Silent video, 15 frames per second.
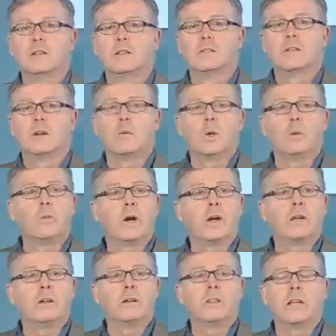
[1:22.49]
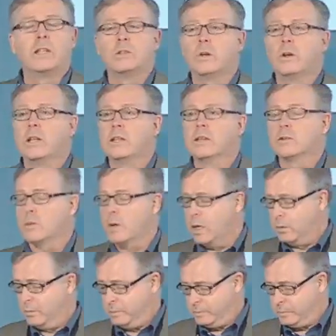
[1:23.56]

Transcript: So we're embarking on that journey as well.